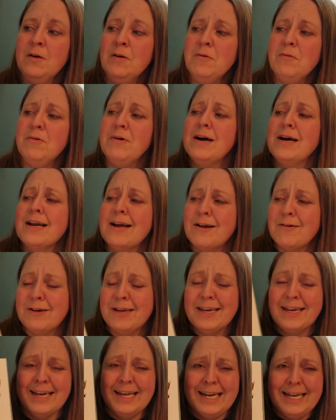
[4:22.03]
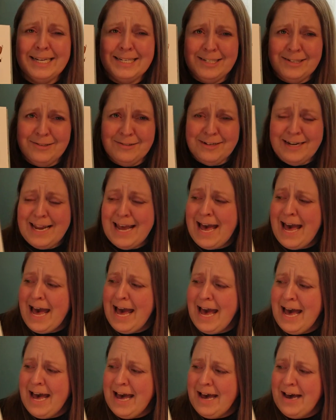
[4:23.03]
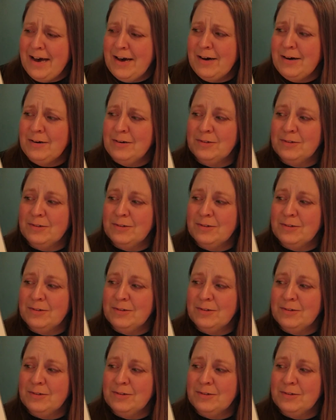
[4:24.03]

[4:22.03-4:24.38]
What are we gonna do now?